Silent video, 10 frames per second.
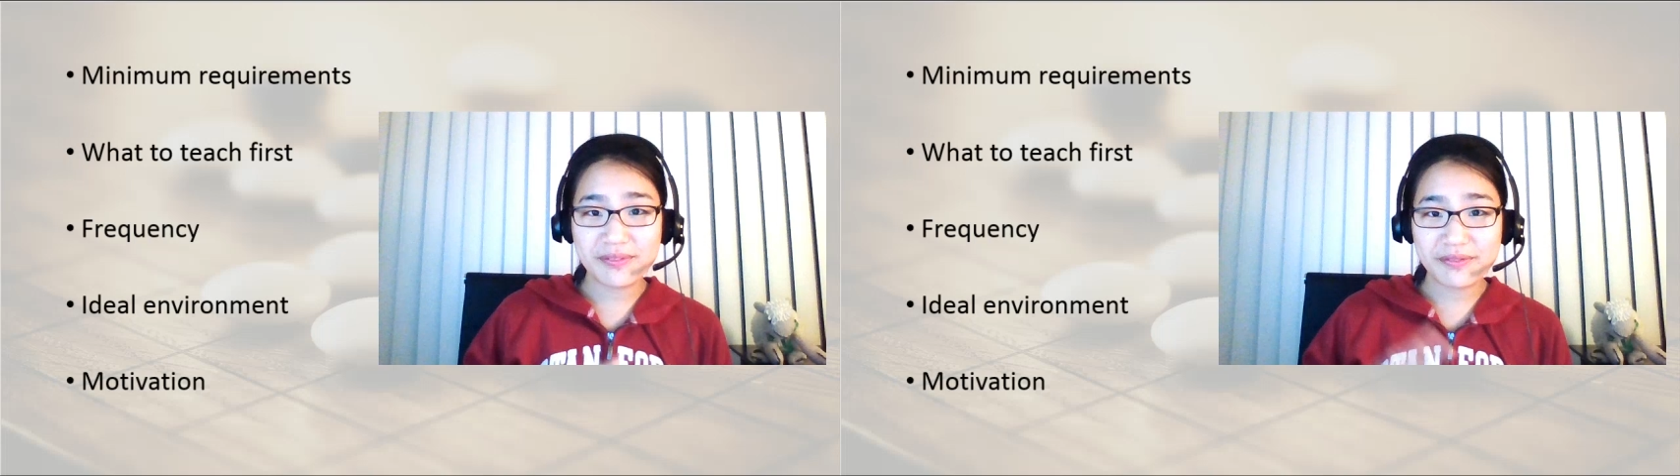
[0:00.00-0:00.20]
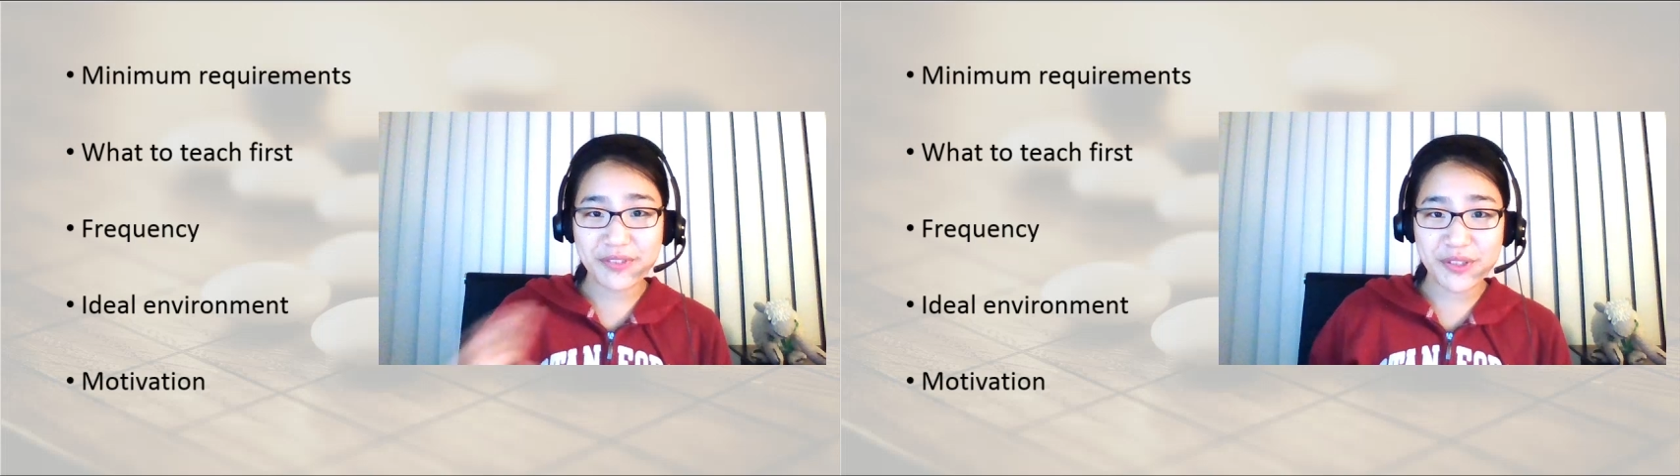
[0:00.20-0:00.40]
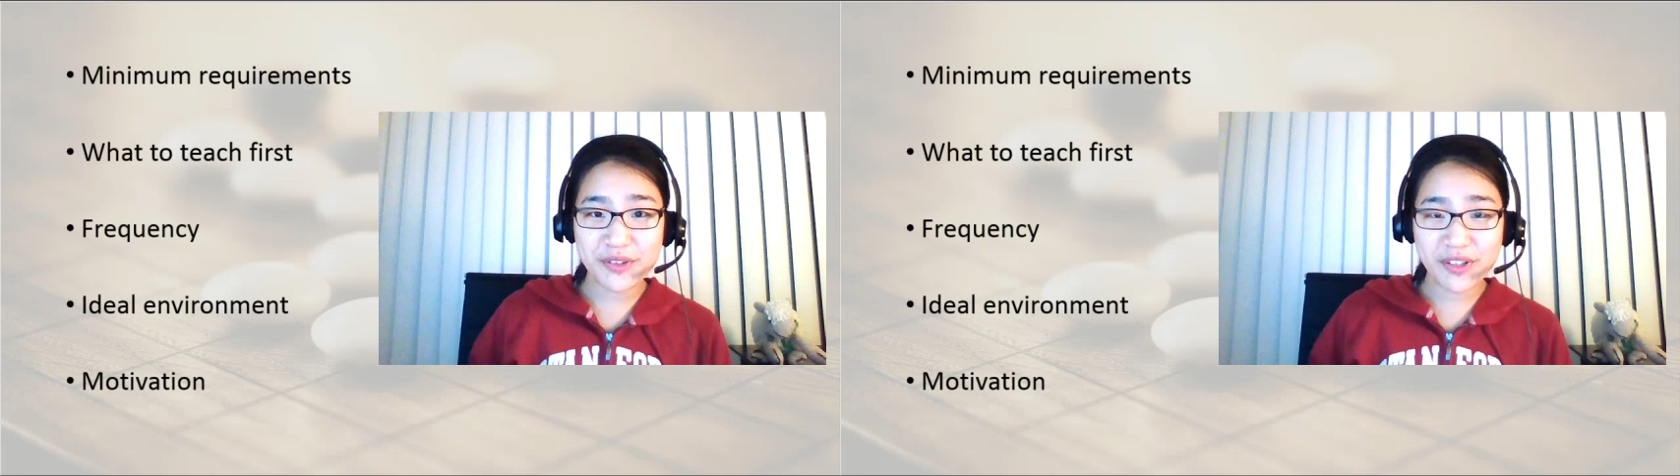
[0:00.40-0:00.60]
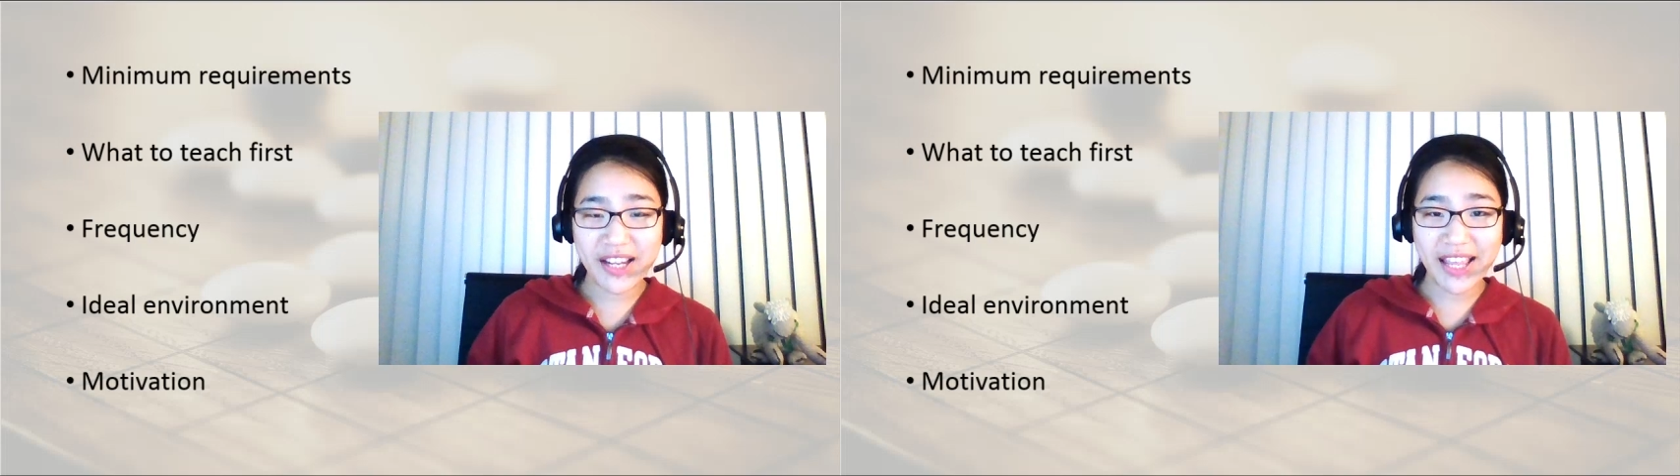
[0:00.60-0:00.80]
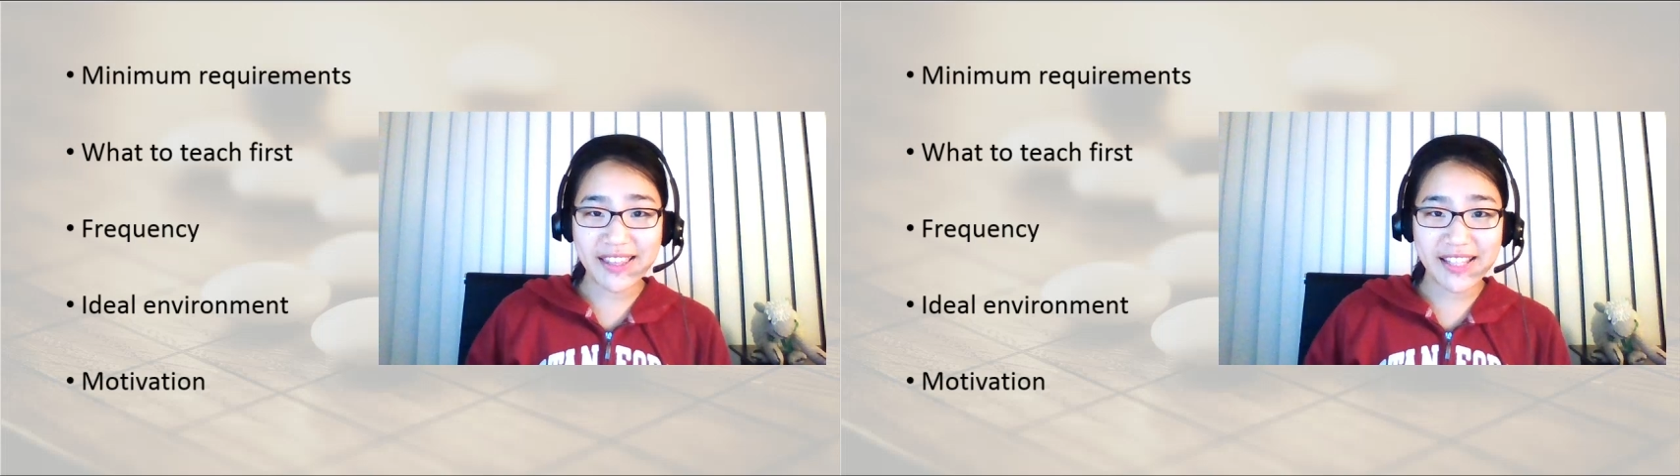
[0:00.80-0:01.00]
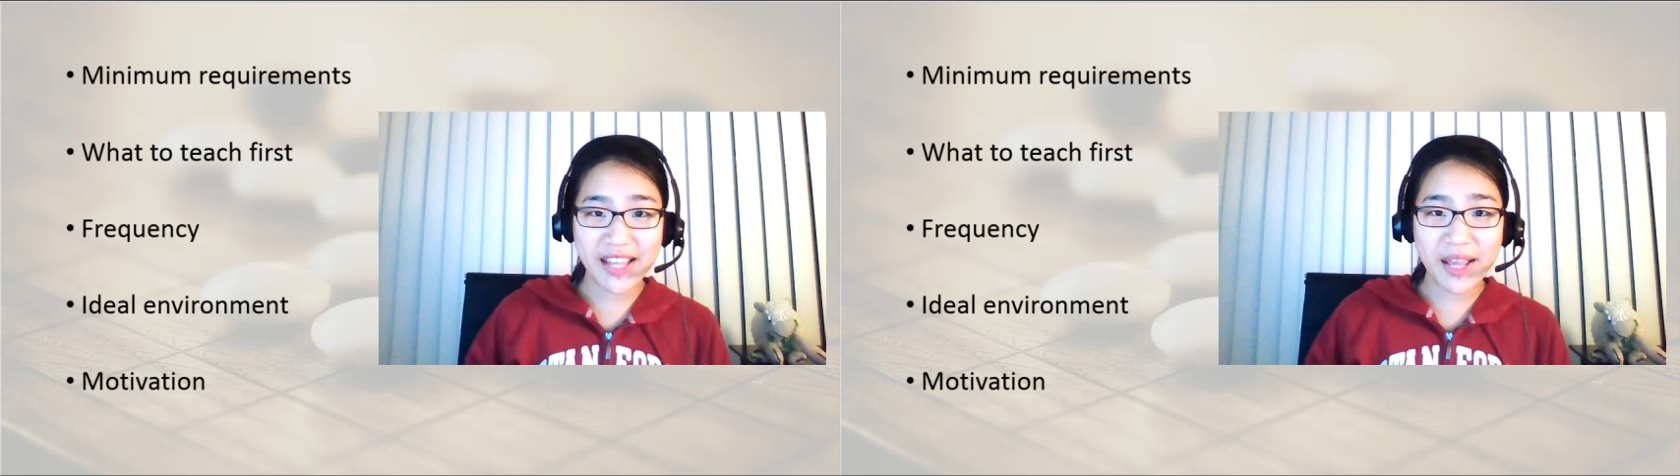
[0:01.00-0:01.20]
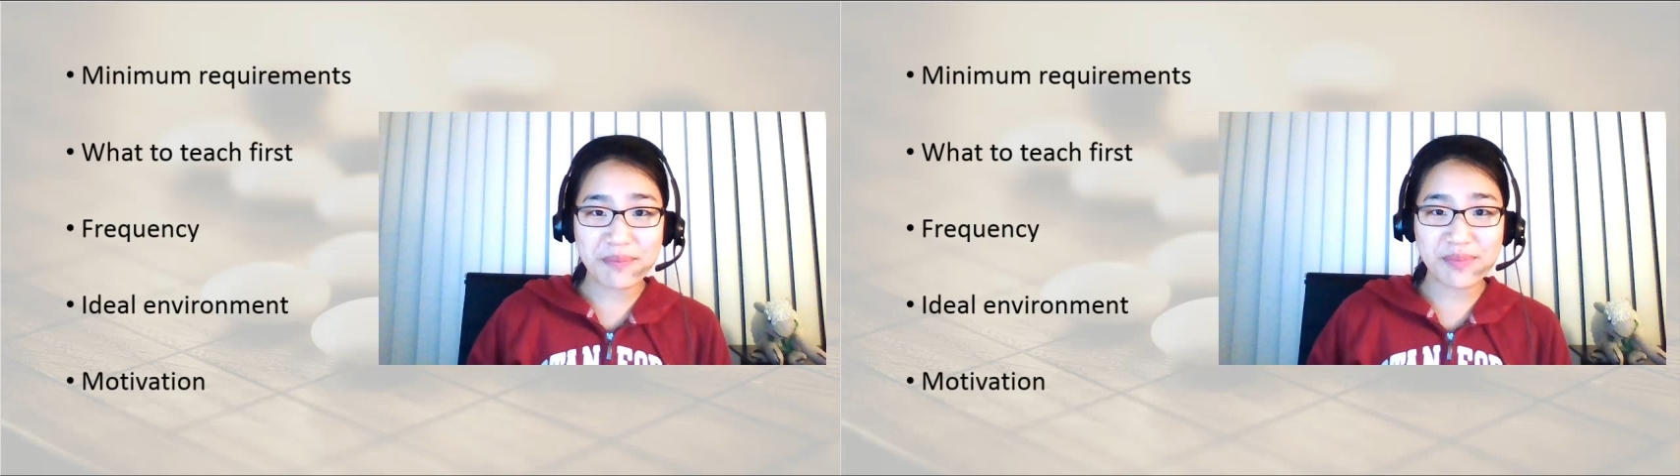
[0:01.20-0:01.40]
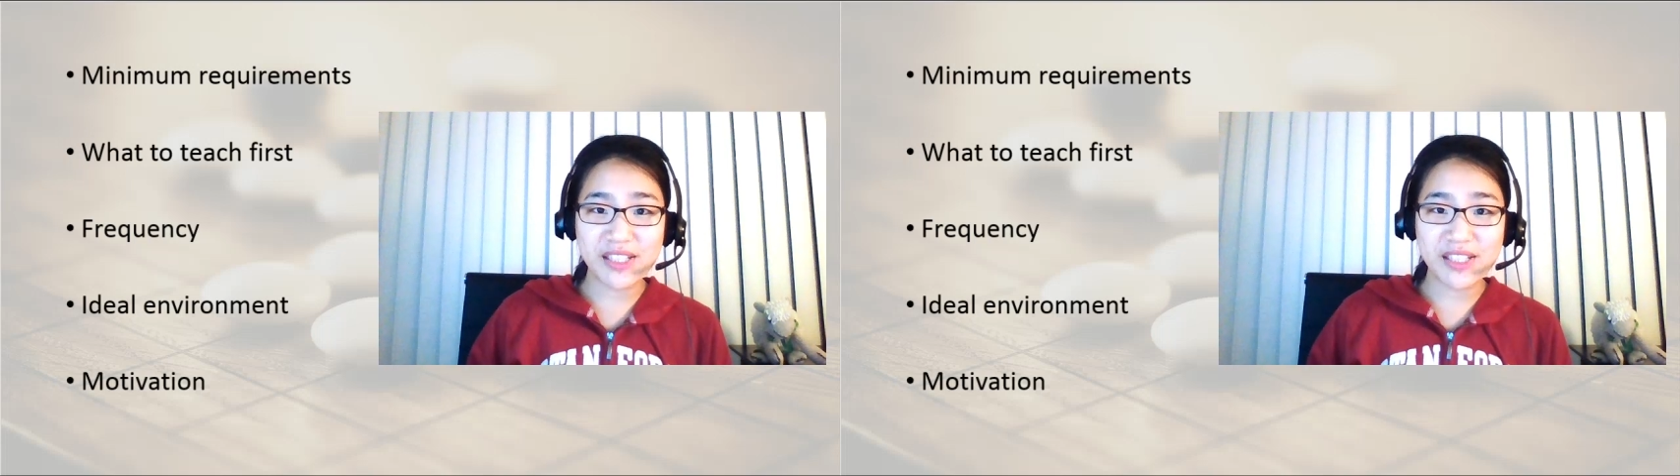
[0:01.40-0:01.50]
fewer handicapped,